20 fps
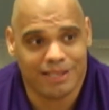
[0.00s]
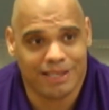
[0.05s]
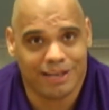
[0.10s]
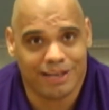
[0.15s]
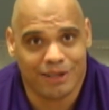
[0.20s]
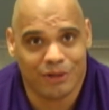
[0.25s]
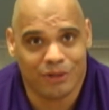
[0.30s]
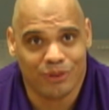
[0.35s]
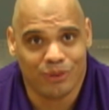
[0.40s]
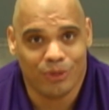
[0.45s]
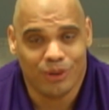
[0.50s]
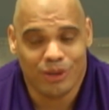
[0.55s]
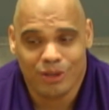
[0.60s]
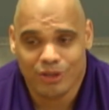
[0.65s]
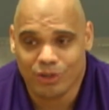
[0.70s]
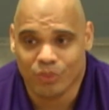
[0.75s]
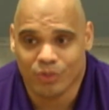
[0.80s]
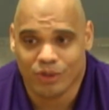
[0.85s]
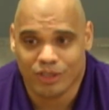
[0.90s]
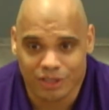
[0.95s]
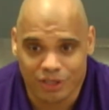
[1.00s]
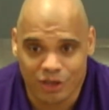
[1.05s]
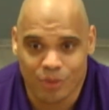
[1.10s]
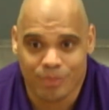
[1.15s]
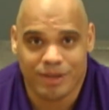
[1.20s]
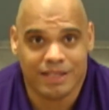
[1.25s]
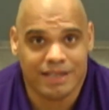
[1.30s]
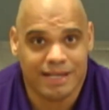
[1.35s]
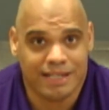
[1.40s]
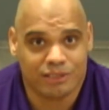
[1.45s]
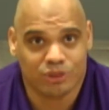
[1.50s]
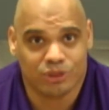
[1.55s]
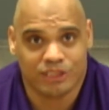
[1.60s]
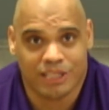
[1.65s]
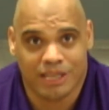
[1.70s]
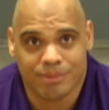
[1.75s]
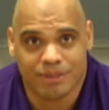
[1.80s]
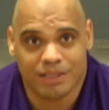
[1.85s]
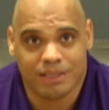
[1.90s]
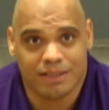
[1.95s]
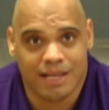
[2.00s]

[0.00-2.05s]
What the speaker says: Like, are you willing to go be a national champ in the